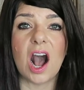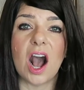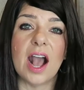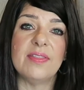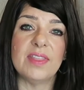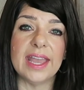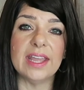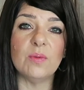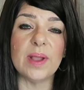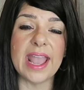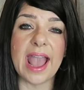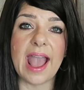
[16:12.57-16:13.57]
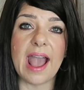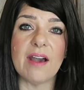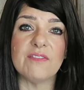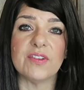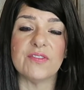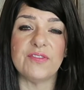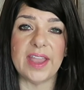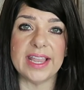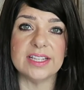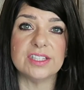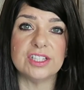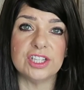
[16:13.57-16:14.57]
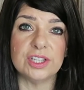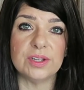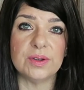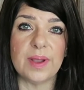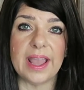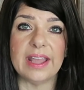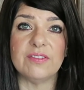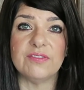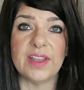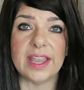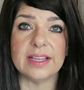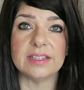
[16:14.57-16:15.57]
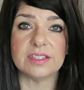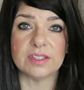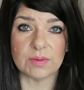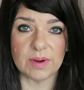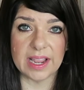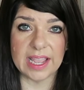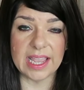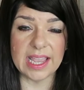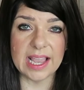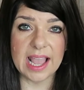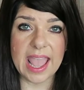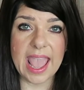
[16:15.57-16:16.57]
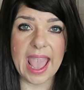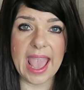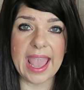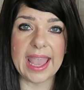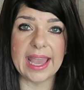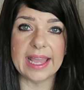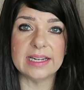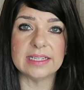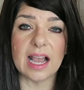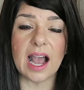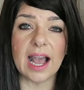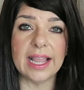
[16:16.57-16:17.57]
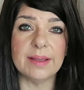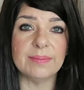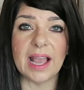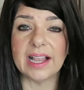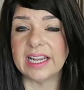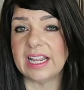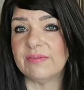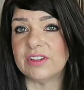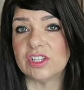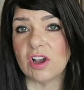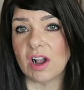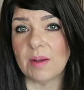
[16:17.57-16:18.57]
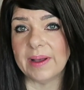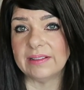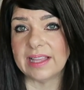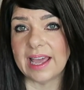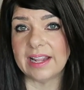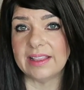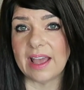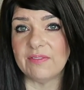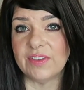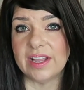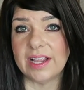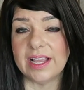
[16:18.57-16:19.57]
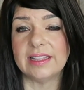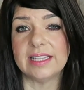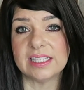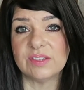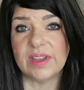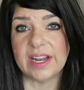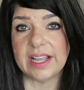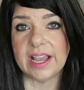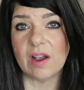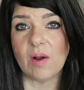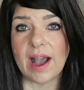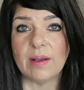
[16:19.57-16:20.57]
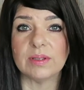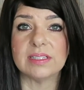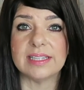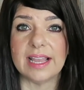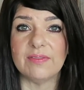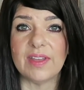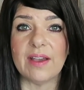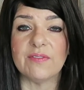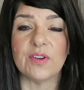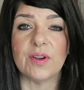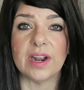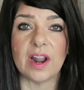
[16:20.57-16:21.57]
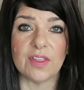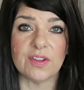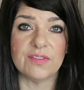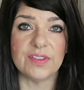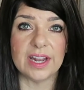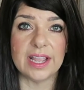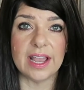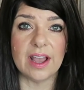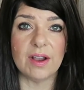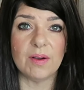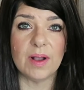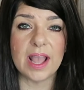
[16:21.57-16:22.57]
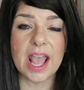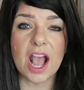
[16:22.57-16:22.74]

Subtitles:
And then we have phase 2 and phase 3. And I am not going to even talk about that in this video. I will save that for another video.